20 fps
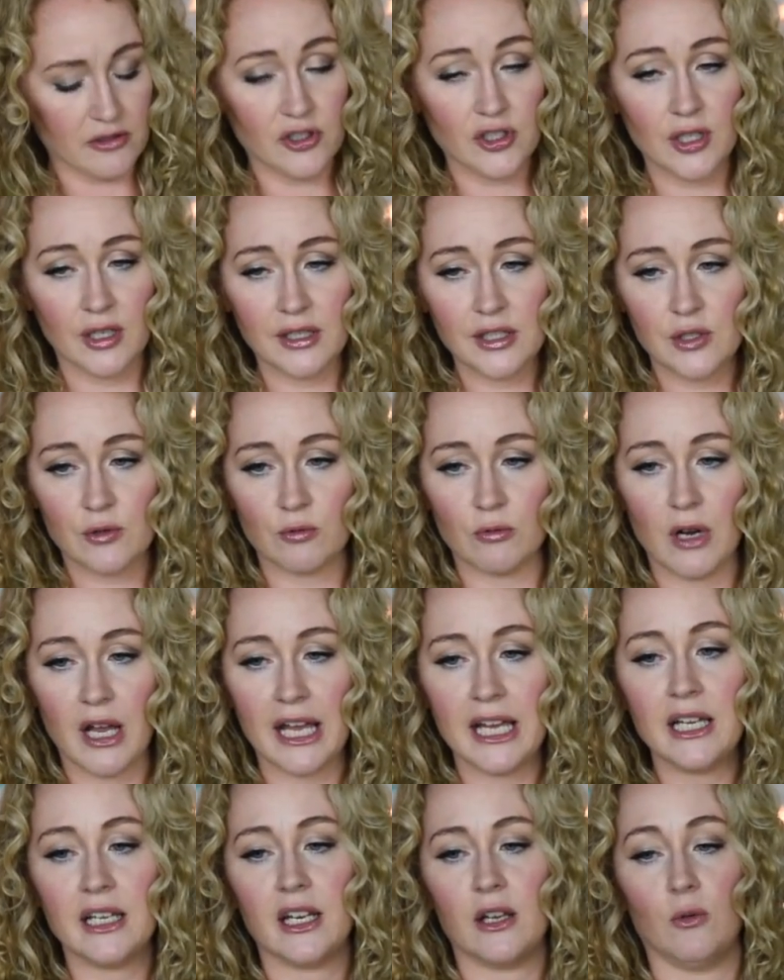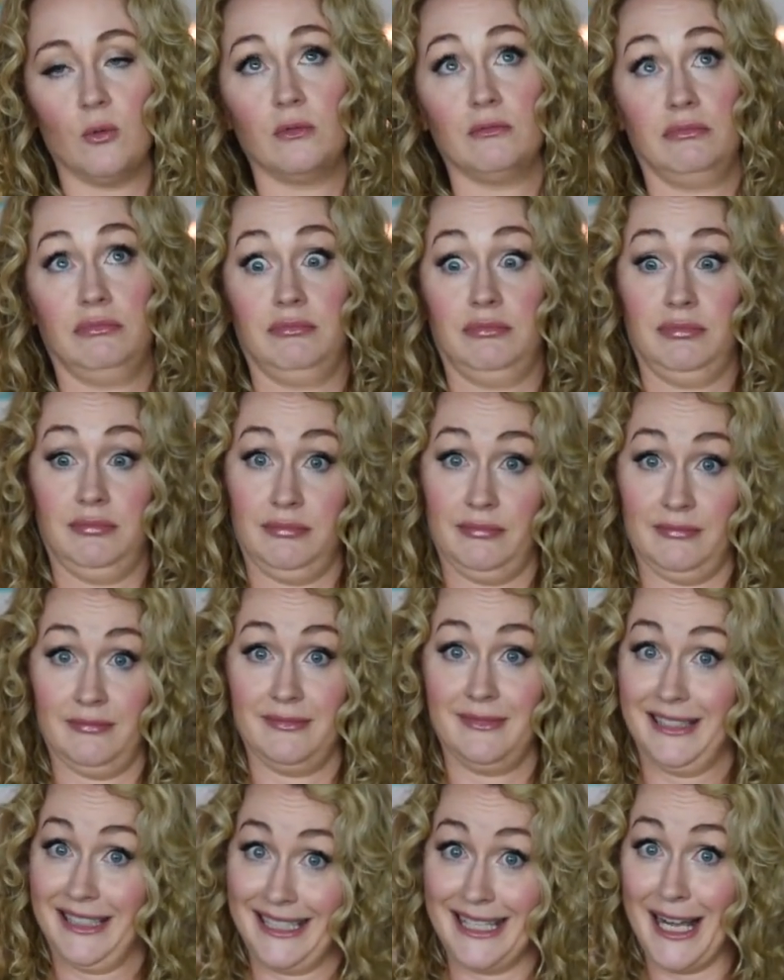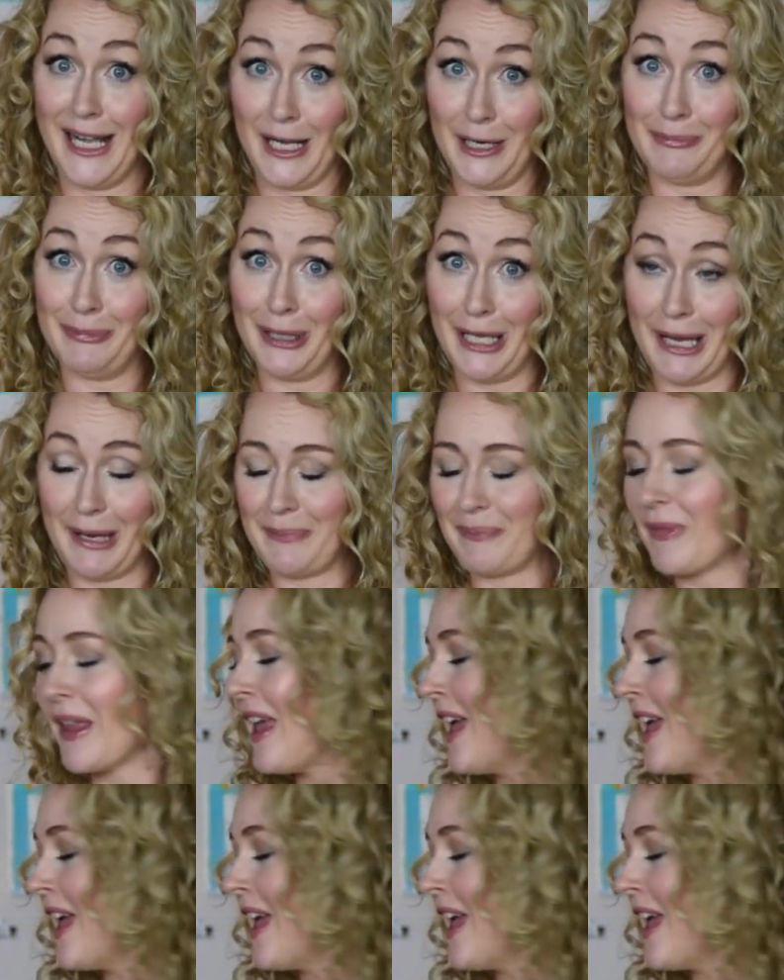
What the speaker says: just right, it's not gonna play.